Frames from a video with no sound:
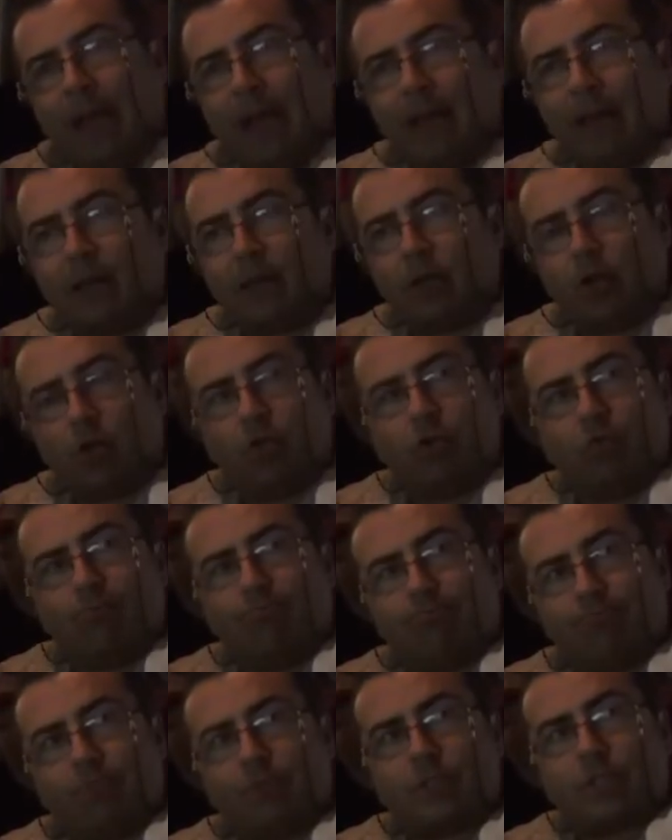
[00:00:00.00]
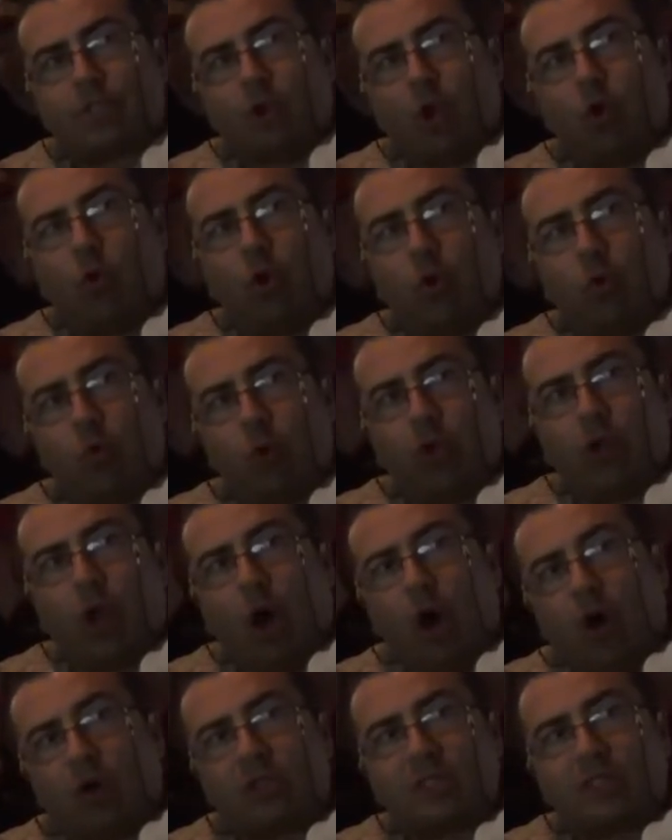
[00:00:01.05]
then slowly we
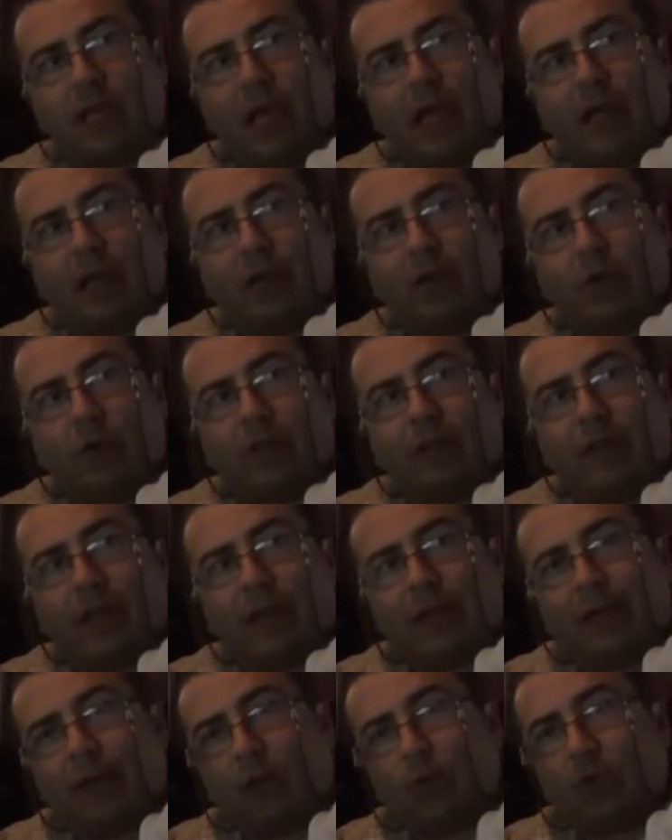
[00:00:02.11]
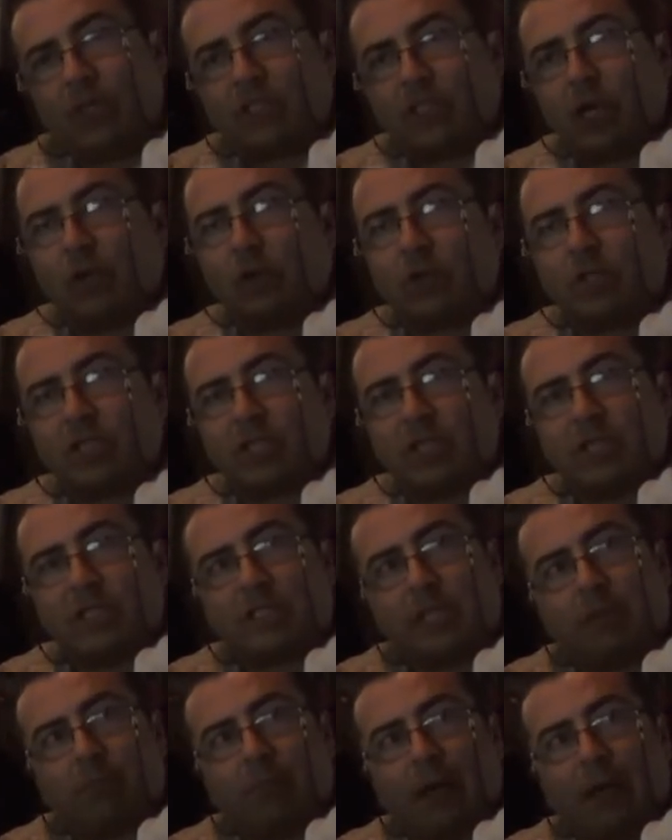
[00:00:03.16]
lost that, you know, and then uh, we started to see
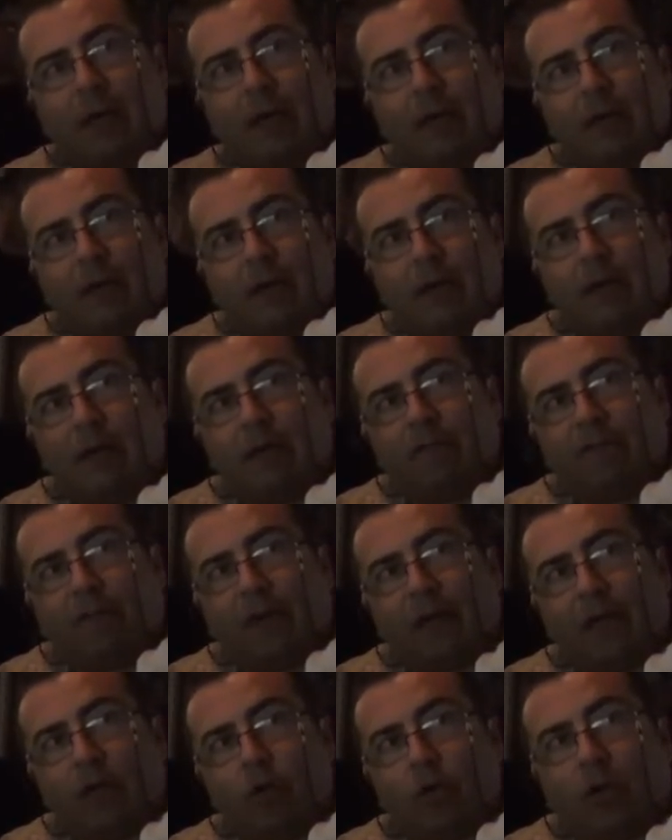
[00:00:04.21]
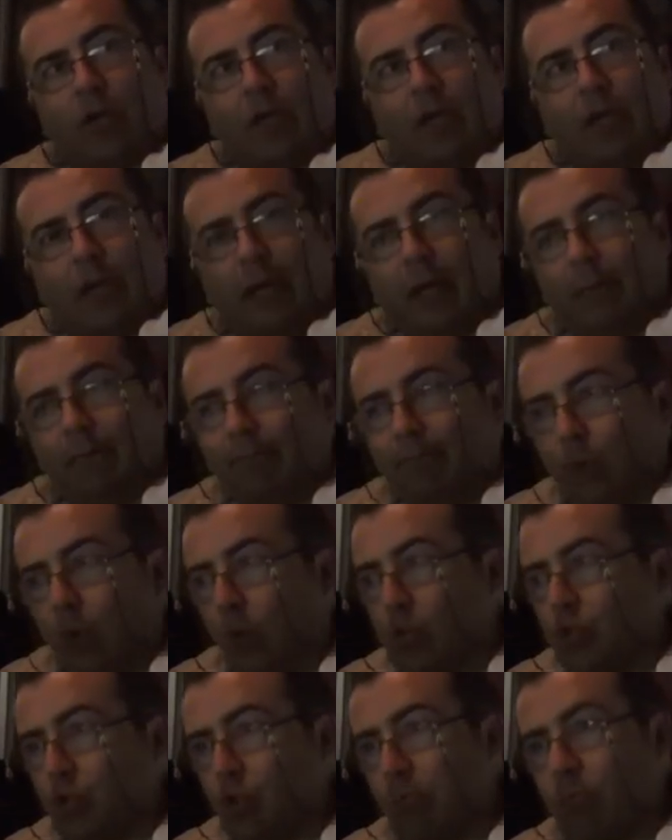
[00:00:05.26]
some uh, funny-looking um,
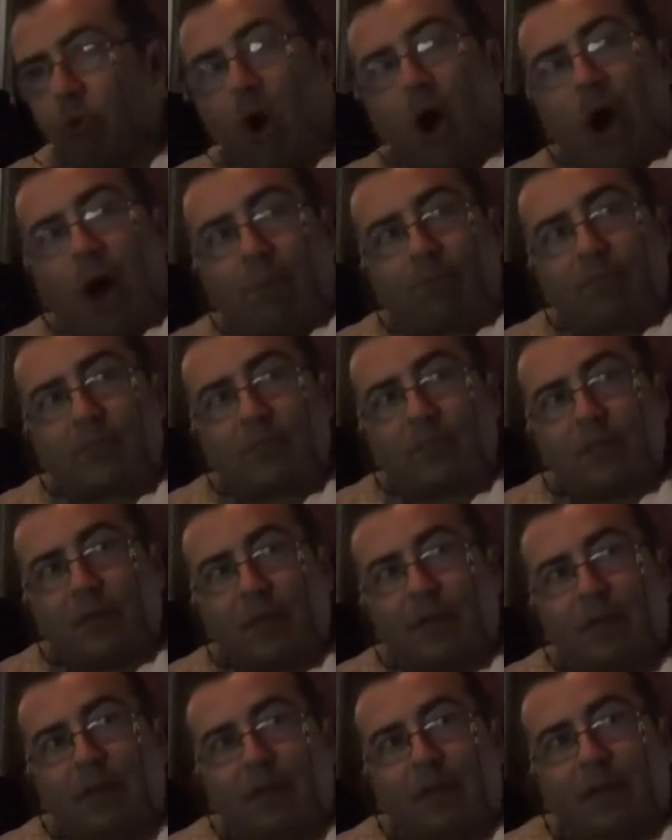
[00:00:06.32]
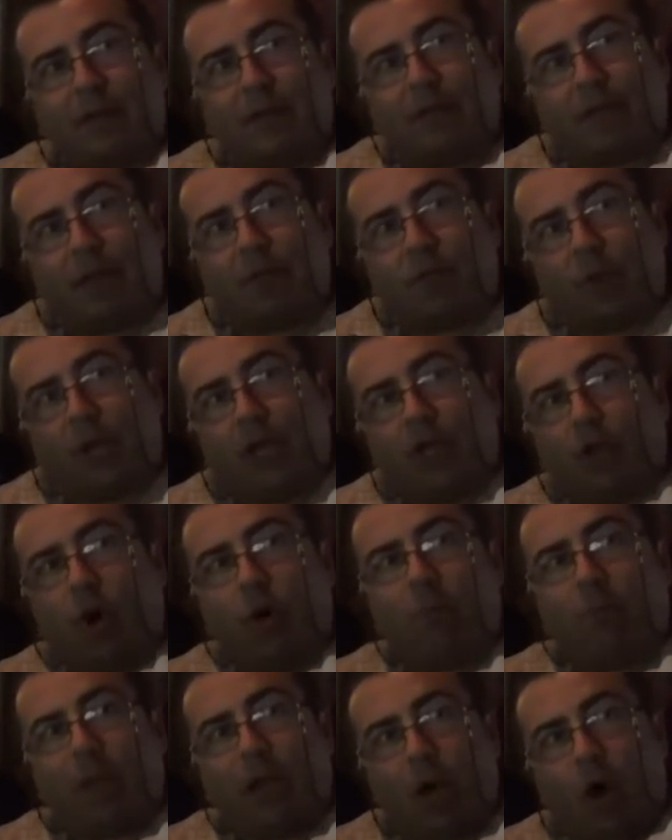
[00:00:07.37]
also props. Yes,
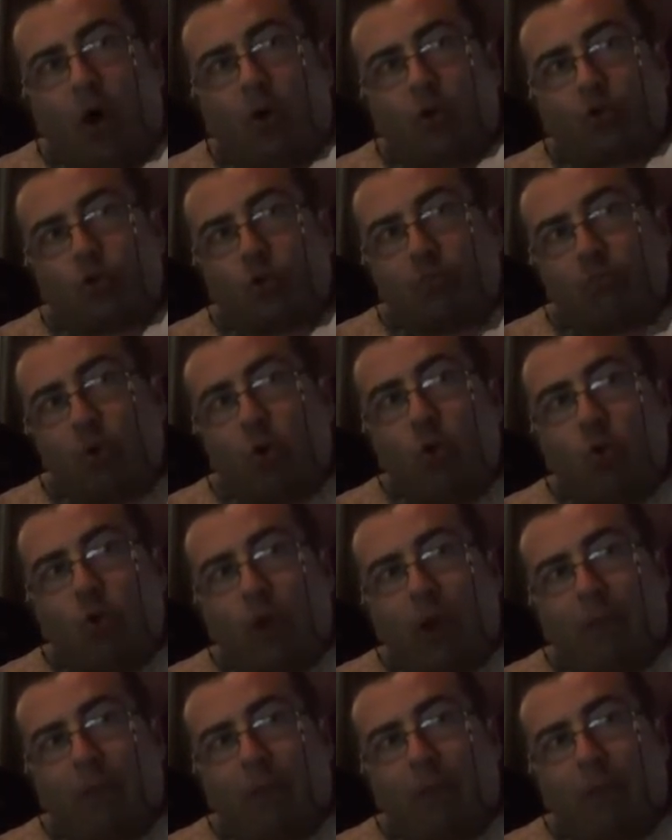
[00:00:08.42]
I mean I've seen pool.